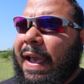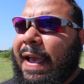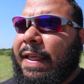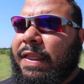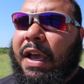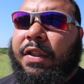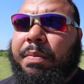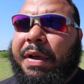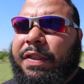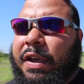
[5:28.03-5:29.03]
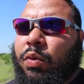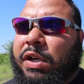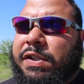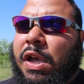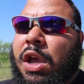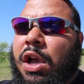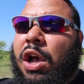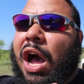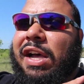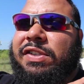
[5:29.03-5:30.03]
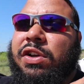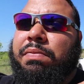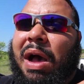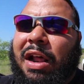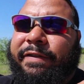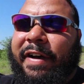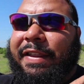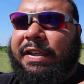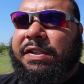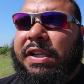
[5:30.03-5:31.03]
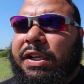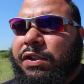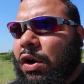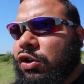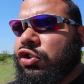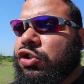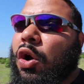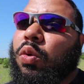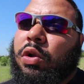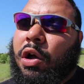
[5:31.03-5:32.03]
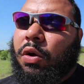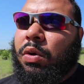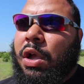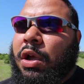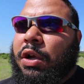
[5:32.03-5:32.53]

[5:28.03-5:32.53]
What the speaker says: And the other big thing was cost to modify these things are so low.